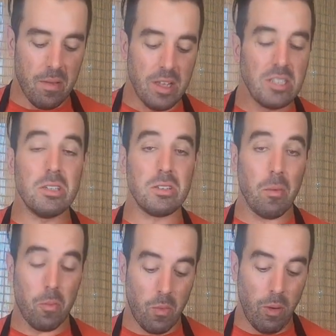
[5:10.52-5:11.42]
This is
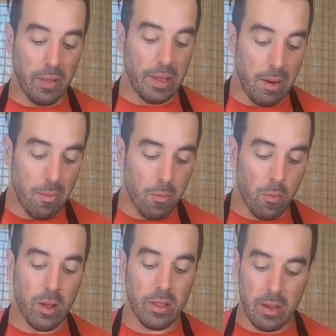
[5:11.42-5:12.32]
a really,
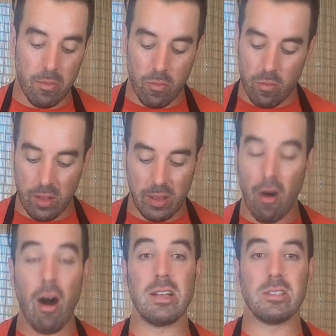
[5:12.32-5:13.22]
really, really
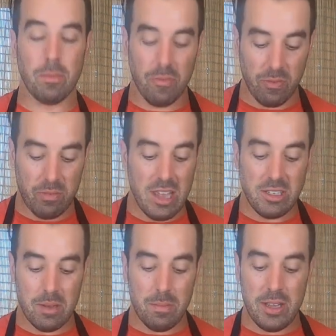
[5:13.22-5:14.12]
awesome
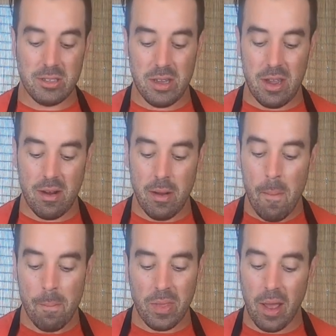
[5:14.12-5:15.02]
tasting pizza here.
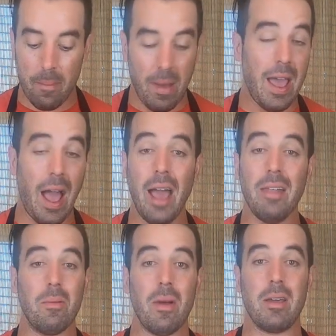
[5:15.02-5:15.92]
I
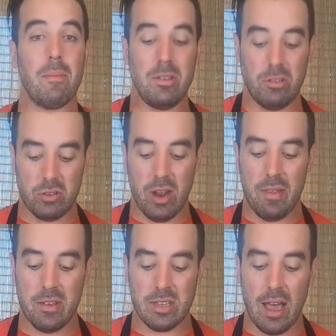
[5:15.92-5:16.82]
highly recommend you try
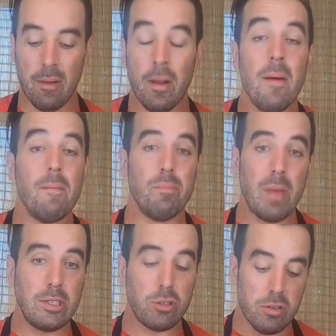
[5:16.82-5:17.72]
this out.
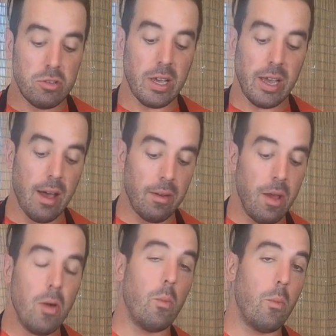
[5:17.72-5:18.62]
Make sure you check
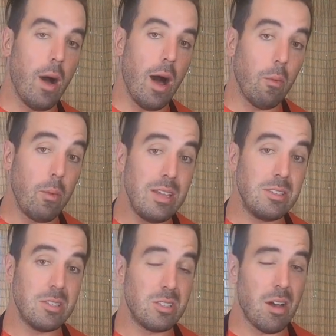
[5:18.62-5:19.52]
out
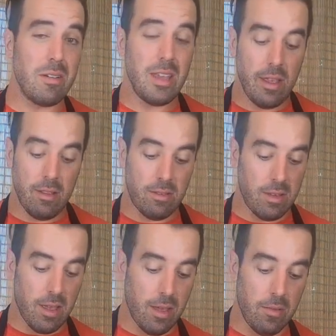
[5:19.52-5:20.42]
Weeds and Sardines
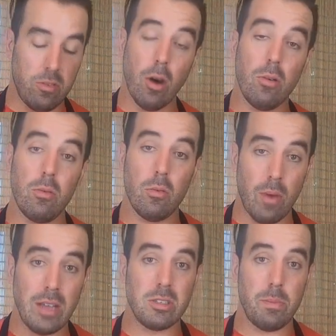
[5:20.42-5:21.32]
dough
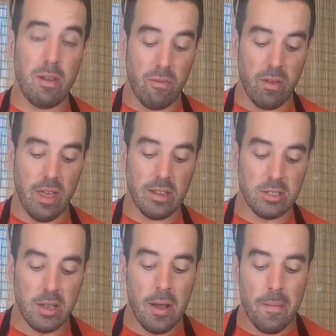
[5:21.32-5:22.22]
recipe for
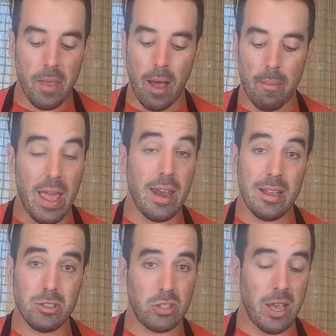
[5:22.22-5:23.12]
this and
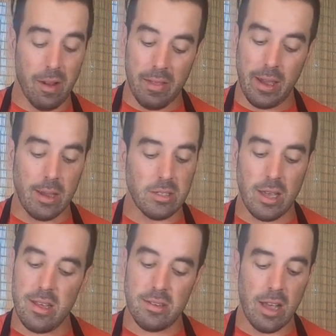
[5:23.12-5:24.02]
his channel. Like I
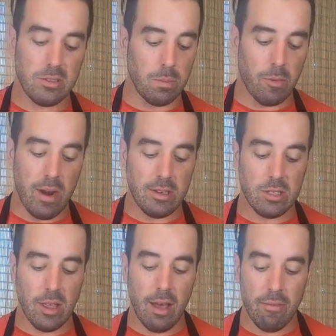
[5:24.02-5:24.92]
said, he's got some great
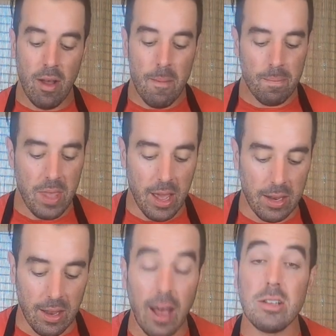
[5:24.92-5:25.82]
stuff.
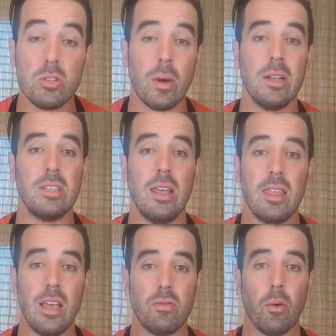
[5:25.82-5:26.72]
And I just want to say
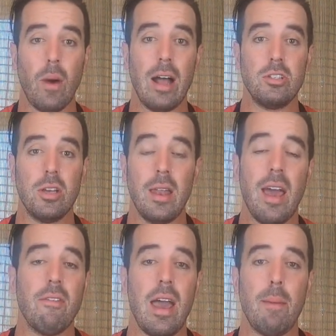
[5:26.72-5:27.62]
thanks for watching.
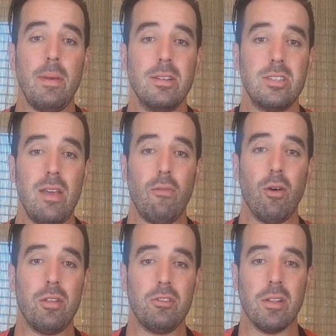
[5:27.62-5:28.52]
Have a happy and safe
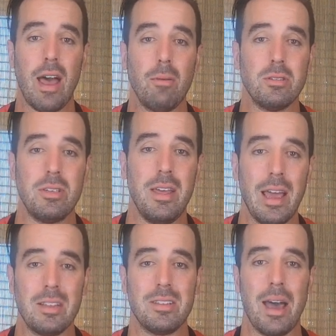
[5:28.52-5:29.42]
4th of July. We'll see you
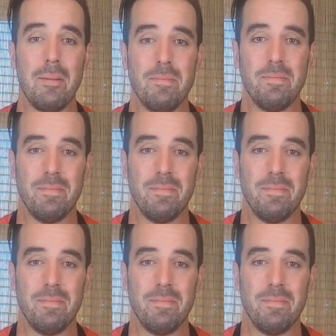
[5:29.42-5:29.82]
next time.